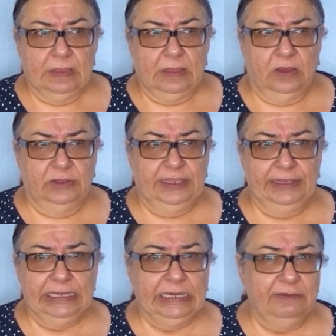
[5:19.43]
Are there
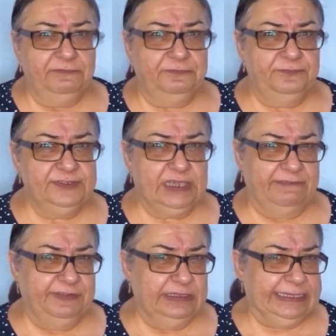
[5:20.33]
enough
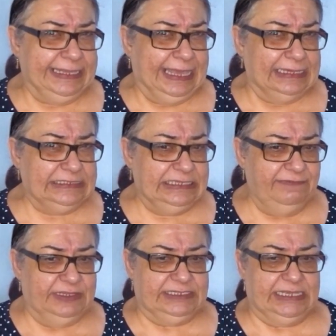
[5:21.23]
scaffolding
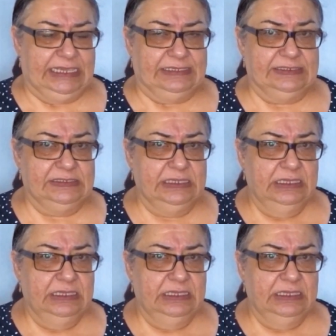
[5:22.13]
activities